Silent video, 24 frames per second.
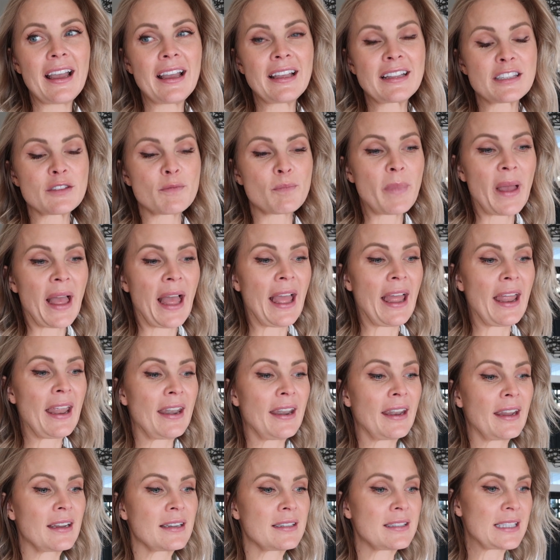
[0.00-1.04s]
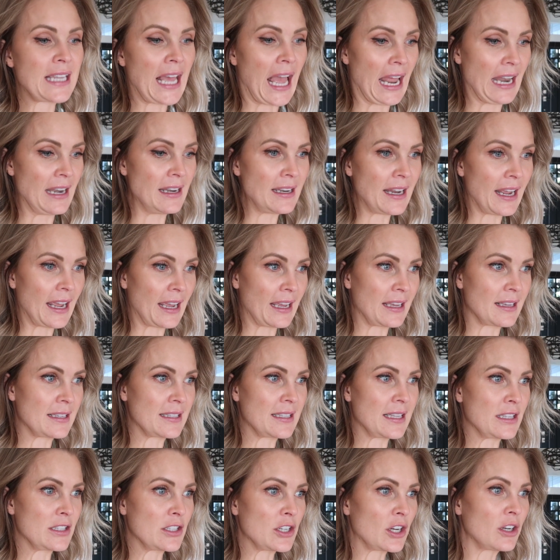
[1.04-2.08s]
it's been ten
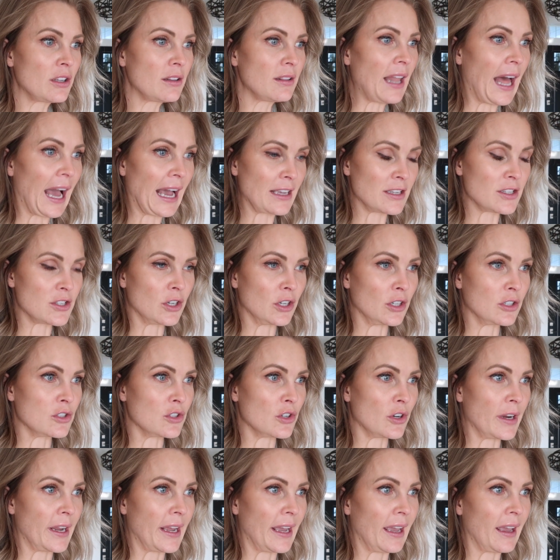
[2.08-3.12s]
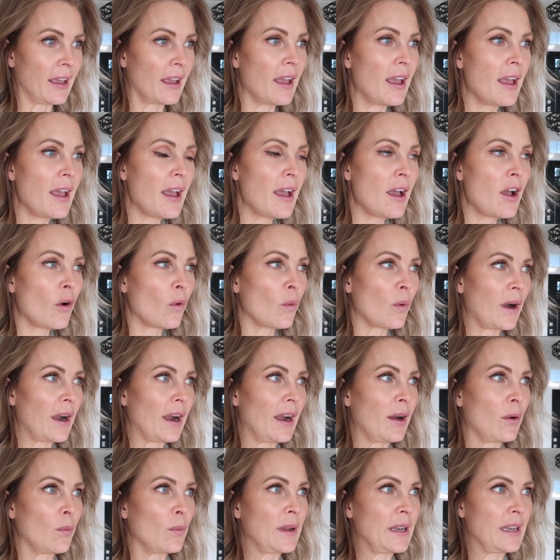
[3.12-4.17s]
days since her last surgery,
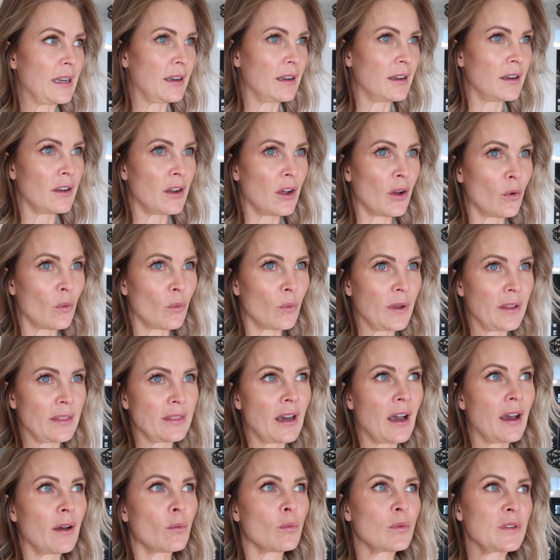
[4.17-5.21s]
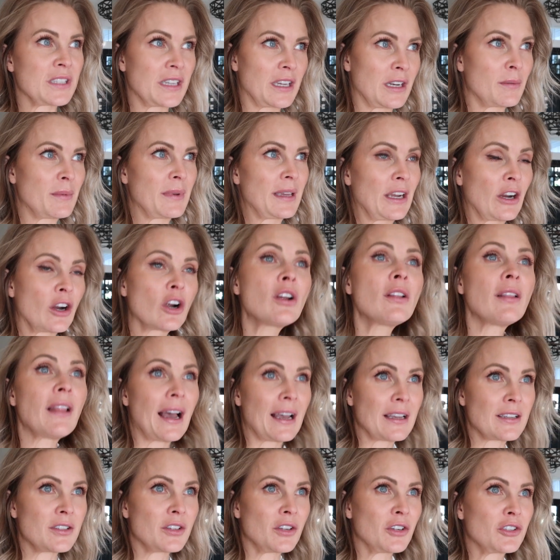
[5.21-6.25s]
where we didn't know, we thought was going to be her
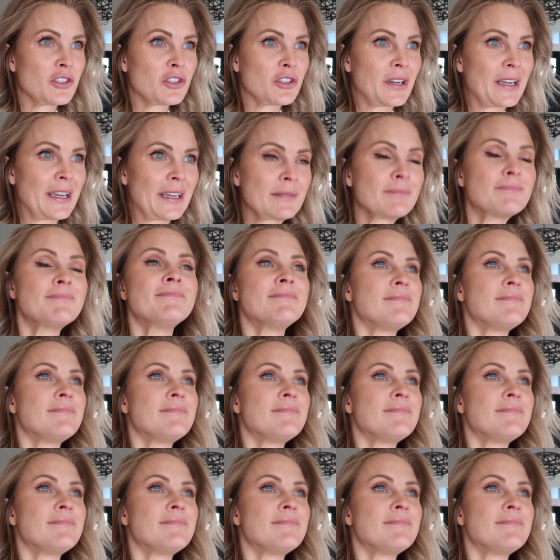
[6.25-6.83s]
last surgery.